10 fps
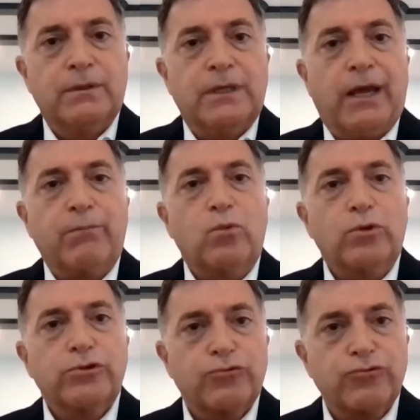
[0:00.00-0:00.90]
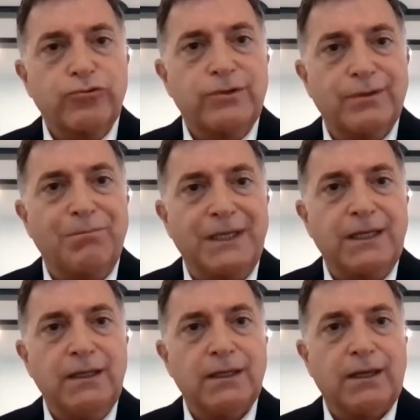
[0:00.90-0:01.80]
and more true to
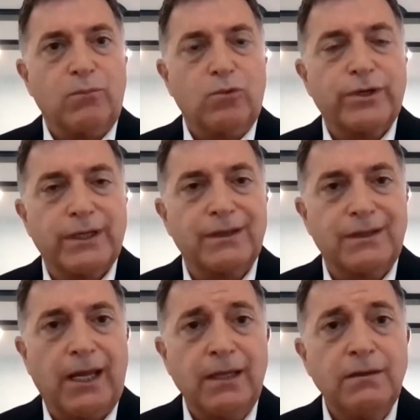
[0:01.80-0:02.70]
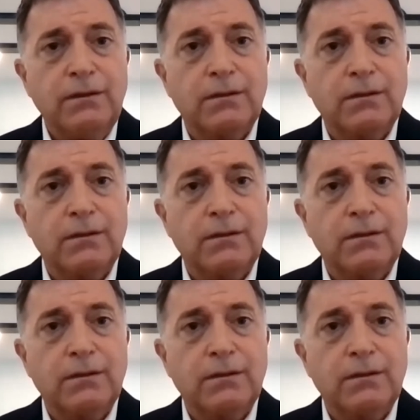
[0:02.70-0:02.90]
me and more content,